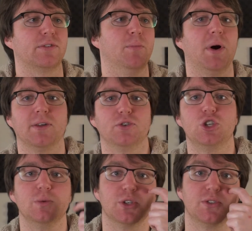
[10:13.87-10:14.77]
and buy the
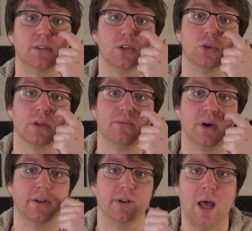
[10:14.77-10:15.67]
cheapest thing that you can
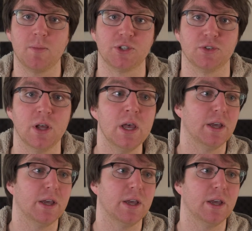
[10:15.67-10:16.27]
find on Amazon.